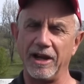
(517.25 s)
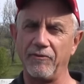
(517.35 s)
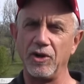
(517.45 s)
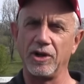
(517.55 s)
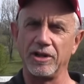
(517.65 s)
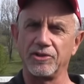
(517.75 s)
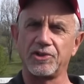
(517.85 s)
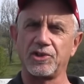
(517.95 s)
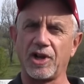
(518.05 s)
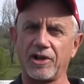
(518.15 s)
And if you can
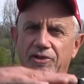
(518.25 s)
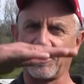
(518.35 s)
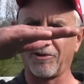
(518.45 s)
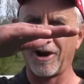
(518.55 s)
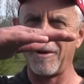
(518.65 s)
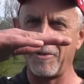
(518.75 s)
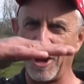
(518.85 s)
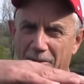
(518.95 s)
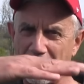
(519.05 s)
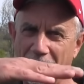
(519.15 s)
suck the crop
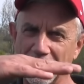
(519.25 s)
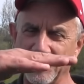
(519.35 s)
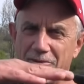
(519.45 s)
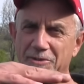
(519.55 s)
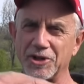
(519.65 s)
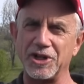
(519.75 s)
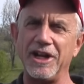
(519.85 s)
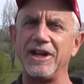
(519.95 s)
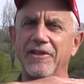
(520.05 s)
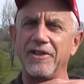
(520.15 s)
up under the
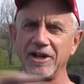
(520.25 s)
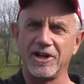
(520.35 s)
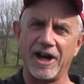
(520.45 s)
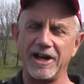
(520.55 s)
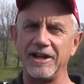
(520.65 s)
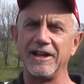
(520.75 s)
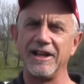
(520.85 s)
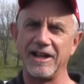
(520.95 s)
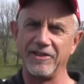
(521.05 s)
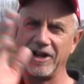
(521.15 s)
machine and then cut it
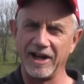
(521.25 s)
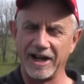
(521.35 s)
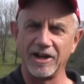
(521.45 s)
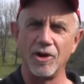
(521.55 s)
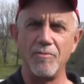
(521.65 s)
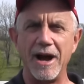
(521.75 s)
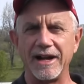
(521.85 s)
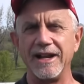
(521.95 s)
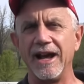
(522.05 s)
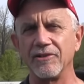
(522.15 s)
and then let it go
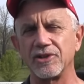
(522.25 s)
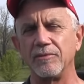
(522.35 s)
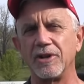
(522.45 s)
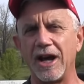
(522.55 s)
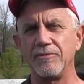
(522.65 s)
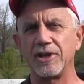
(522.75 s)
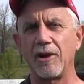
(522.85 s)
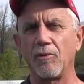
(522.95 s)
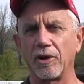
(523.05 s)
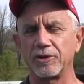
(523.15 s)
back down, sometimes
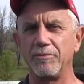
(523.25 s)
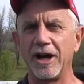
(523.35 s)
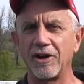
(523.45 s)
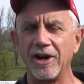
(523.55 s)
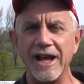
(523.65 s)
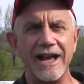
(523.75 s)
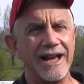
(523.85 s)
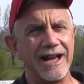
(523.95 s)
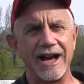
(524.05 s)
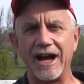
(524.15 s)
that works better.
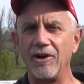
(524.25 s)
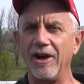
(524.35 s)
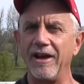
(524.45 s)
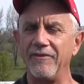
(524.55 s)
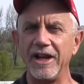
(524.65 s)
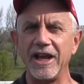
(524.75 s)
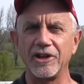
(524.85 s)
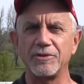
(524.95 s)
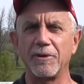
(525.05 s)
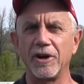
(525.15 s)
I don't have any
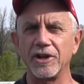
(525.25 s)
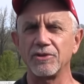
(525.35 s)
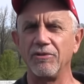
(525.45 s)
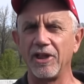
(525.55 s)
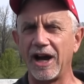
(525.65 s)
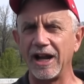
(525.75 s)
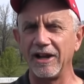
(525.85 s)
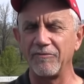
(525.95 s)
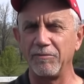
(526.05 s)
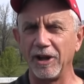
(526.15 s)
experience with high
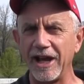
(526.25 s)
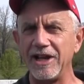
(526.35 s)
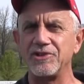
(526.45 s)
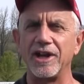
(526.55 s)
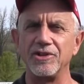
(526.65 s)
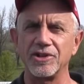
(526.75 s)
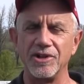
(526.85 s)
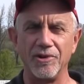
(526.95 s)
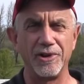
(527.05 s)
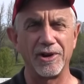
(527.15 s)
lift blades. I
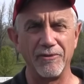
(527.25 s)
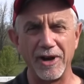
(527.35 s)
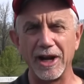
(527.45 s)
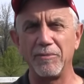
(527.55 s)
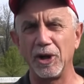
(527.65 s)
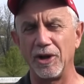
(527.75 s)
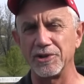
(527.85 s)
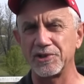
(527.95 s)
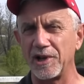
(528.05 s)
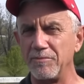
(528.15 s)
just know they're available
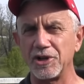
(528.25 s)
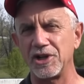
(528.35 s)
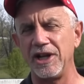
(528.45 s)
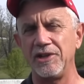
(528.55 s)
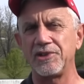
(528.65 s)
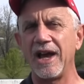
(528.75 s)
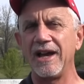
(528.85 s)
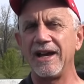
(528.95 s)
on some machines.